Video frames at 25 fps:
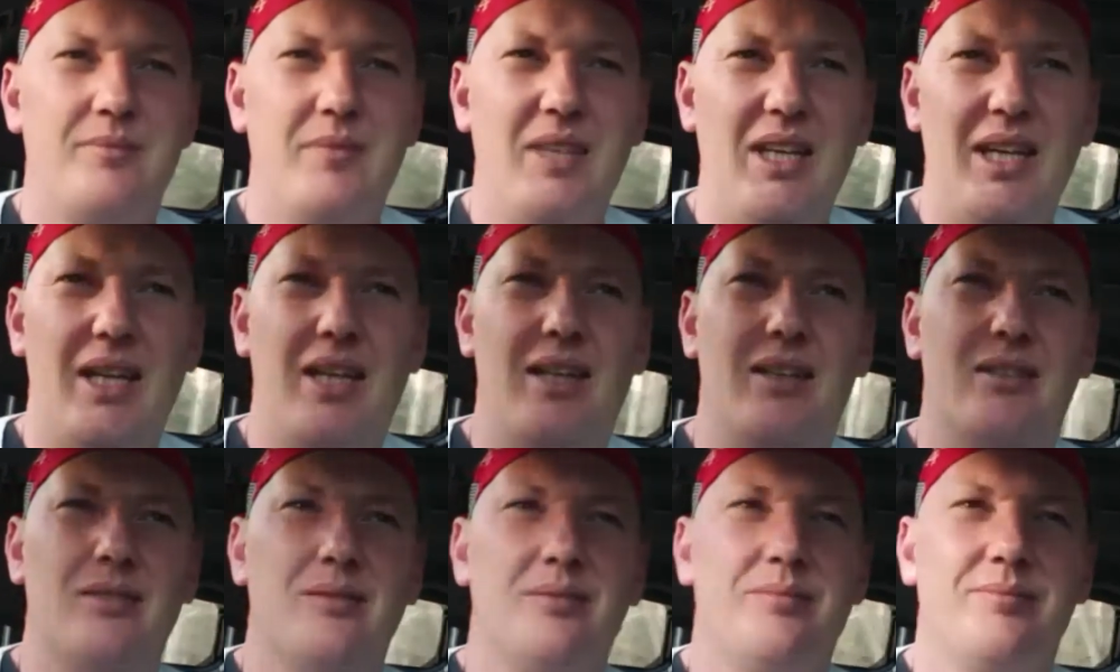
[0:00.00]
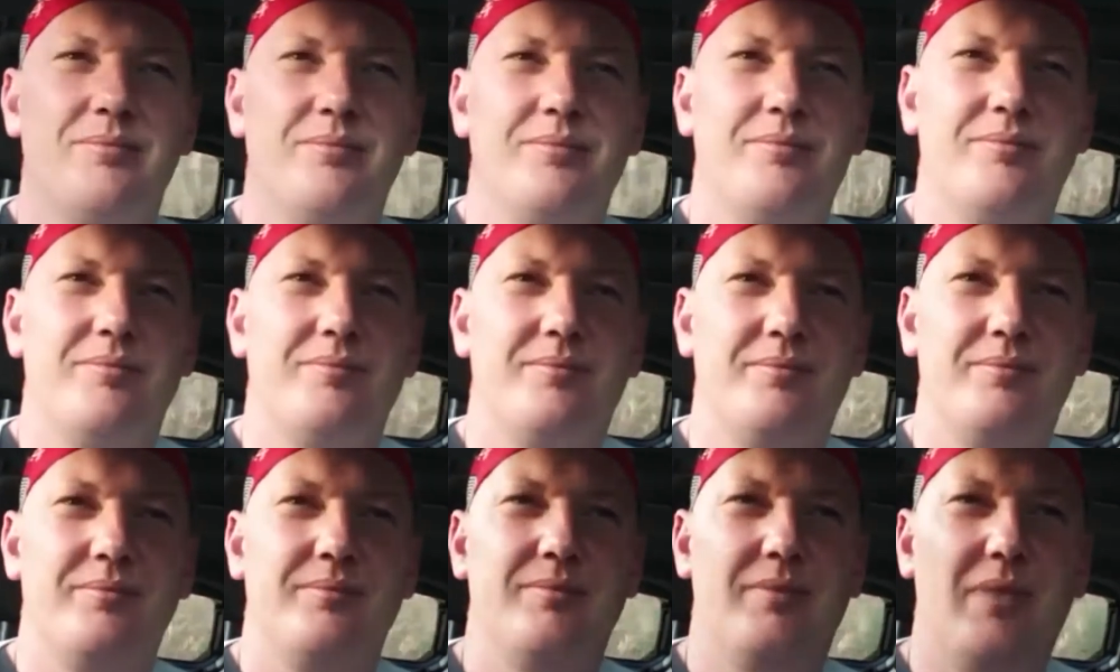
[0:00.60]
Yeah.
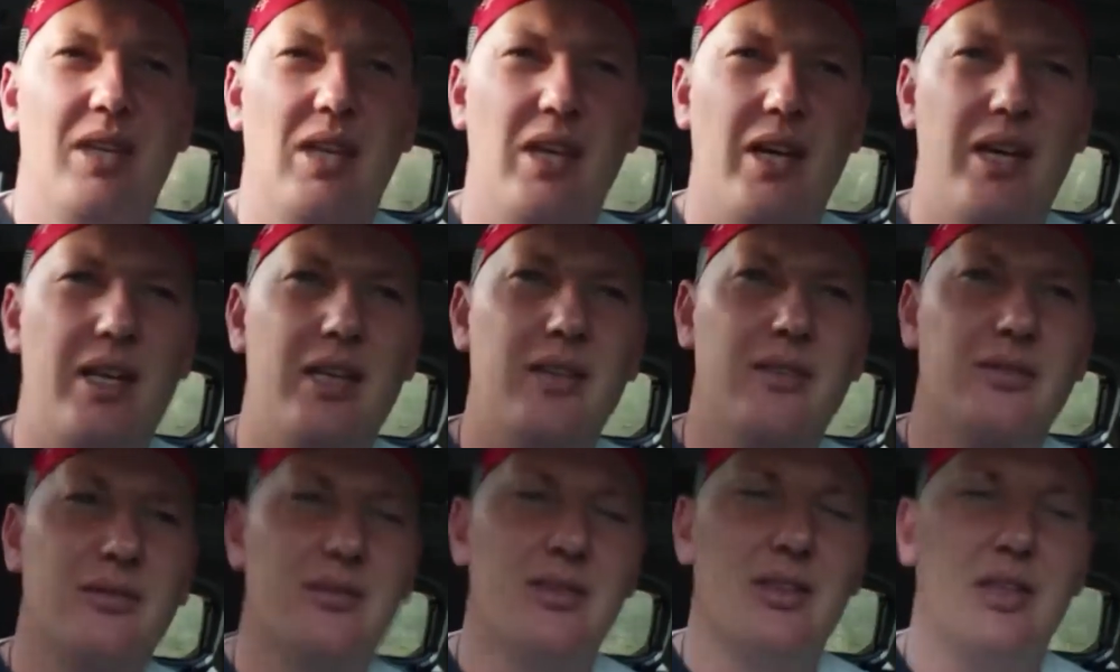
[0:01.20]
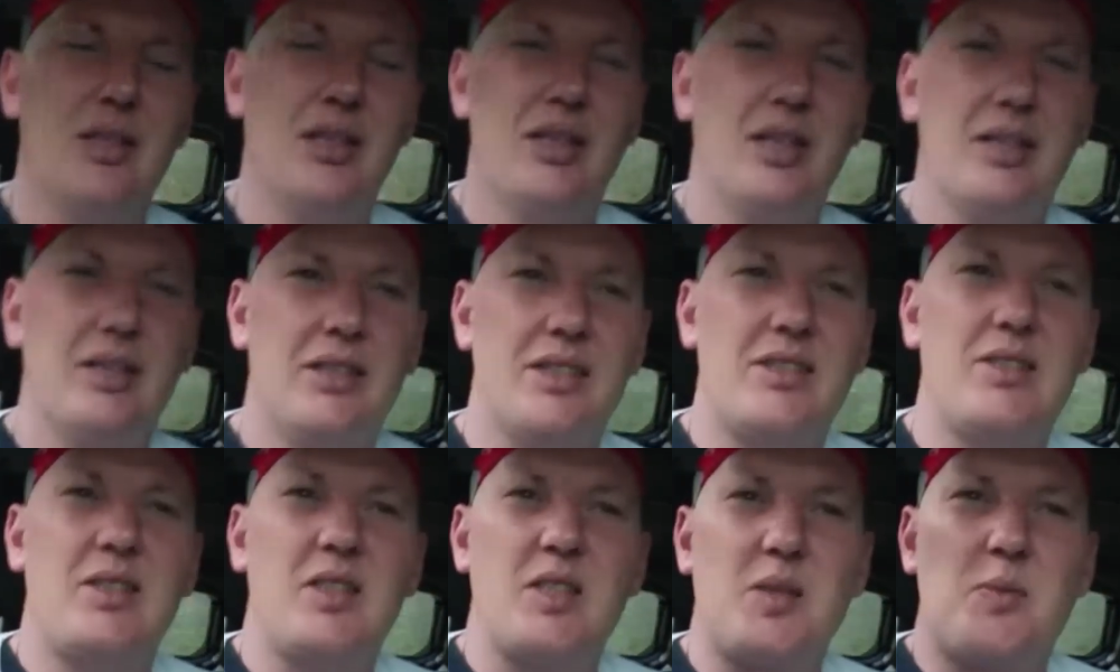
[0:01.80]
Like,
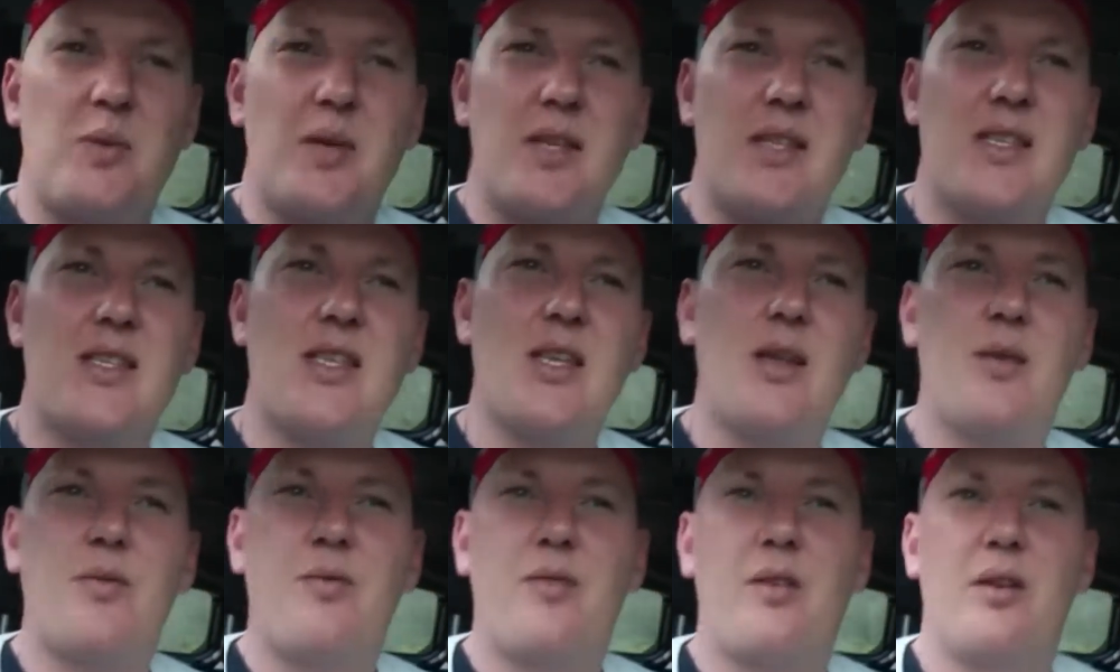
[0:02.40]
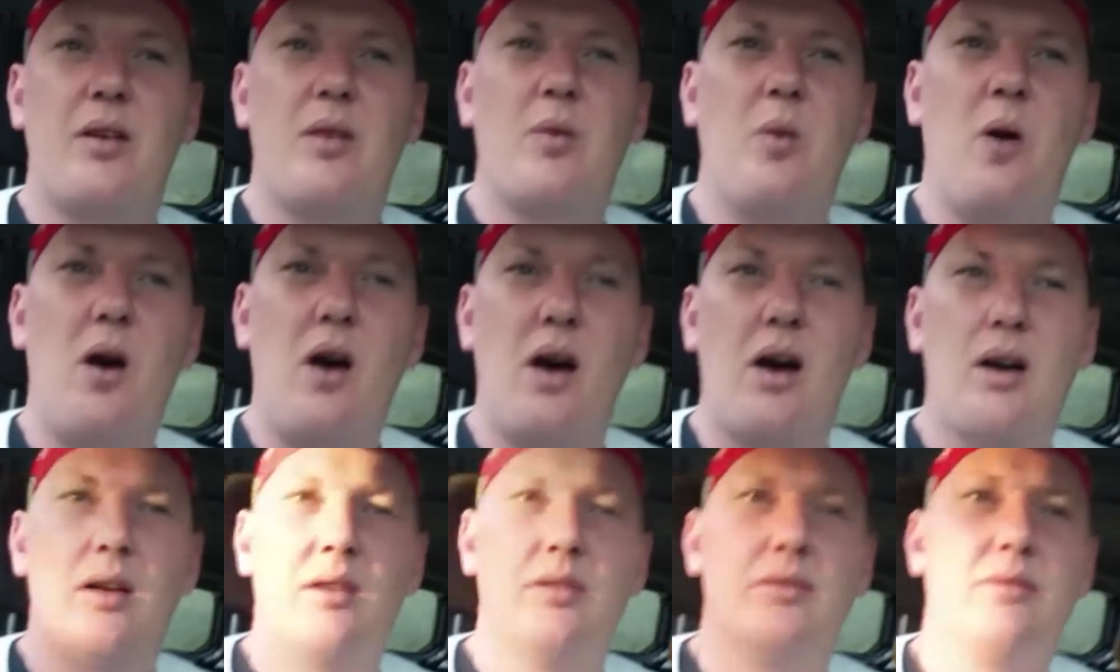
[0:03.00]
this guy's been sick for a
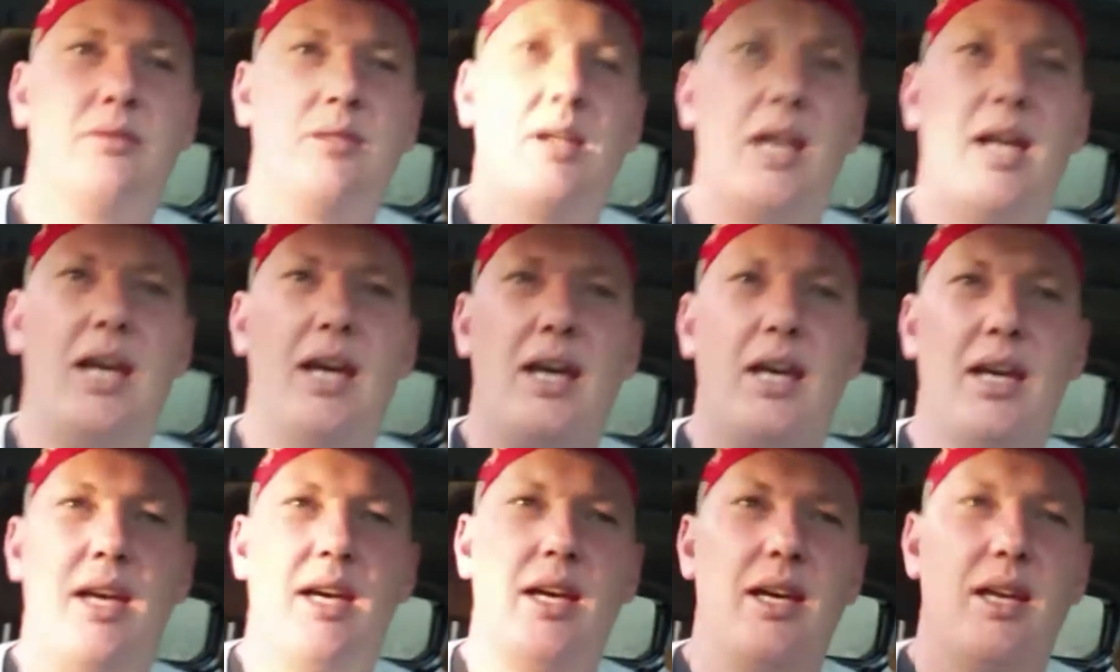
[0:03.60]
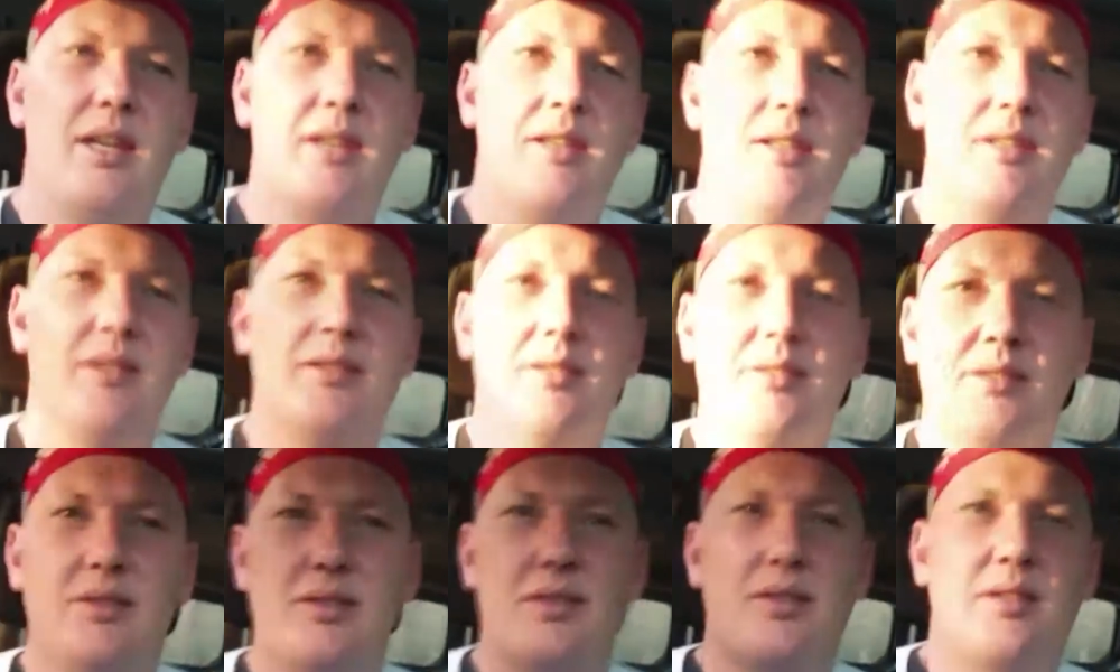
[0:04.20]
while,
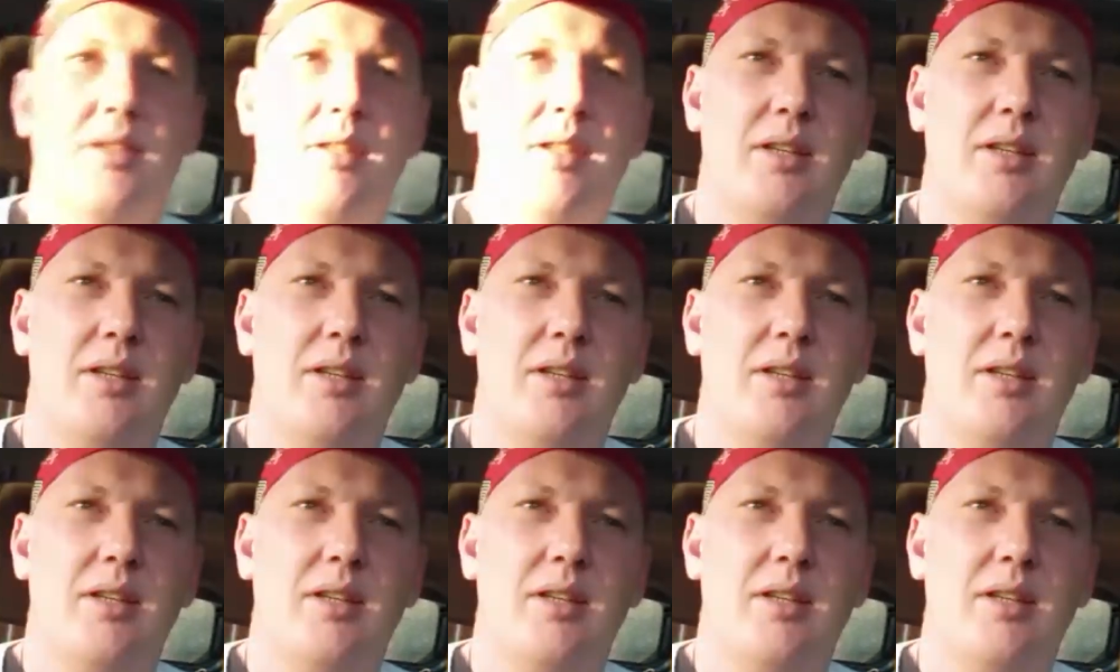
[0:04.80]
and,